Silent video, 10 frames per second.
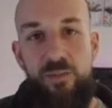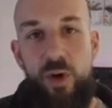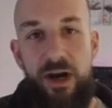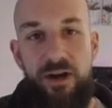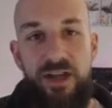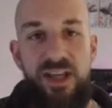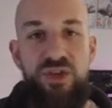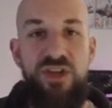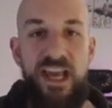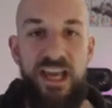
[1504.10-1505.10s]
where
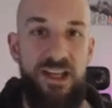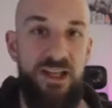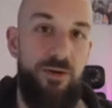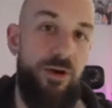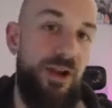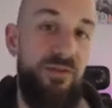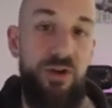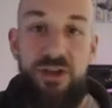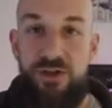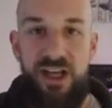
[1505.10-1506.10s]
each day or
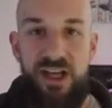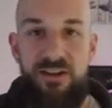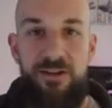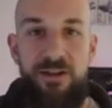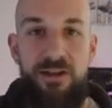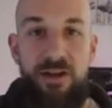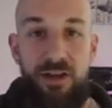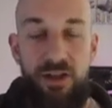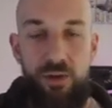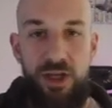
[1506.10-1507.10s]
every 2 days,
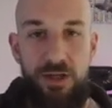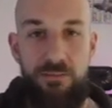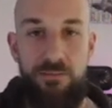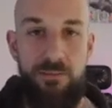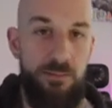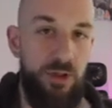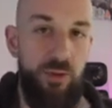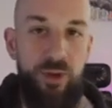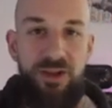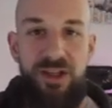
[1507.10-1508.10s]
you can
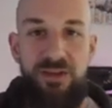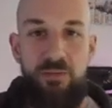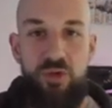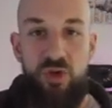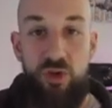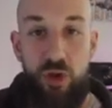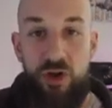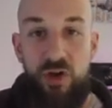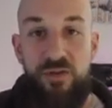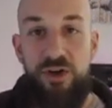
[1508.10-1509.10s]
really just look
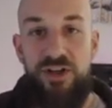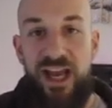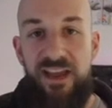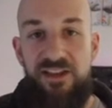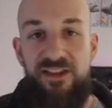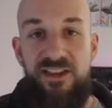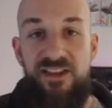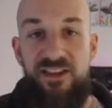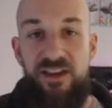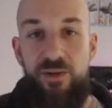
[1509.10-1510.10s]
over your tasks and
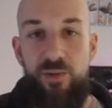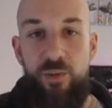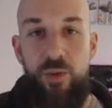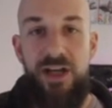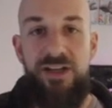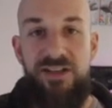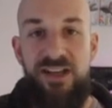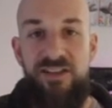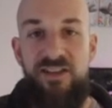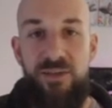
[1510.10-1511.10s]
see what
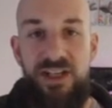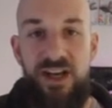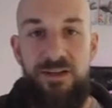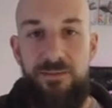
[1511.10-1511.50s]
needs to be done.